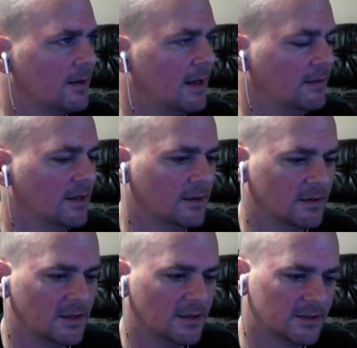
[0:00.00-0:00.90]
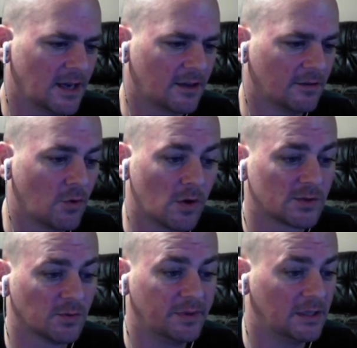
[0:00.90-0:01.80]
And then the second, of course,
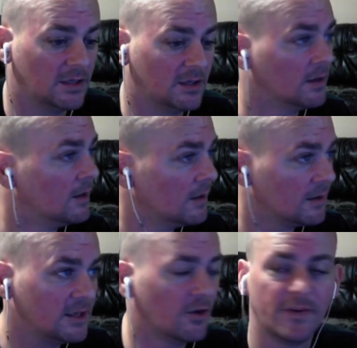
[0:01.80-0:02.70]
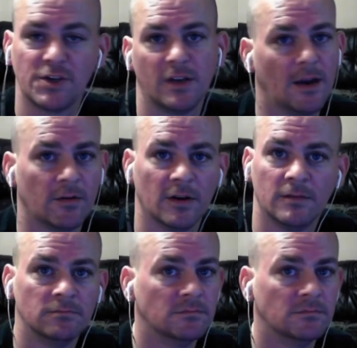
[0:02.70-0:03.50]
will be the Neo Vision era,